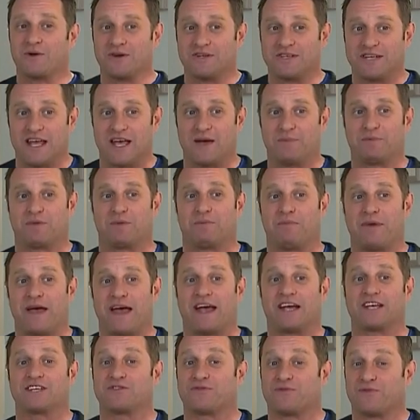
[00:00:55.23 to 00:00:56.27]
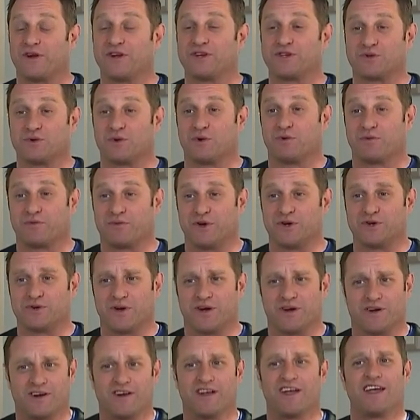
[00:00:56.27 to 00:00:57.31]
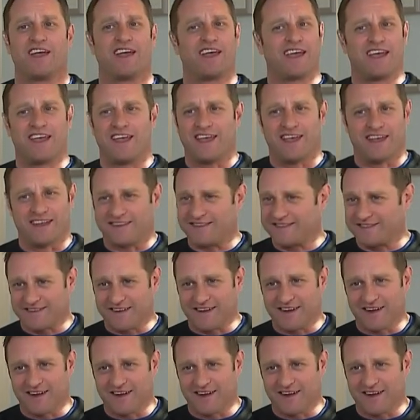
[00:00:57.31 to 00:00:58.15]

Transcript: Depth Max French door refrigerator, it's